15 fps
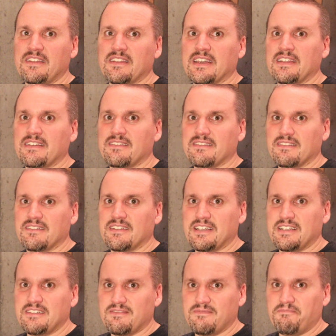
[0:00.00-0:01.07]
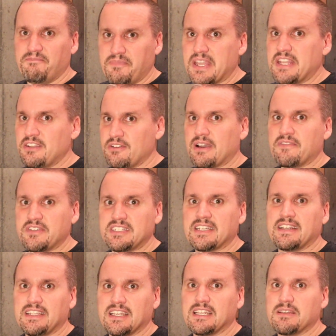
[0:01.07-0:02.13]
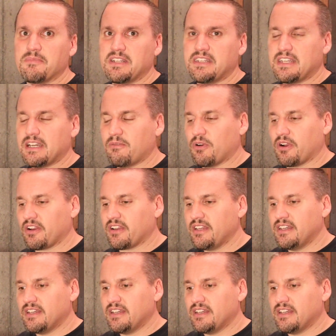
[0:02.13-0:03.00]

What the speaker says: then you have a 10 gigabit network.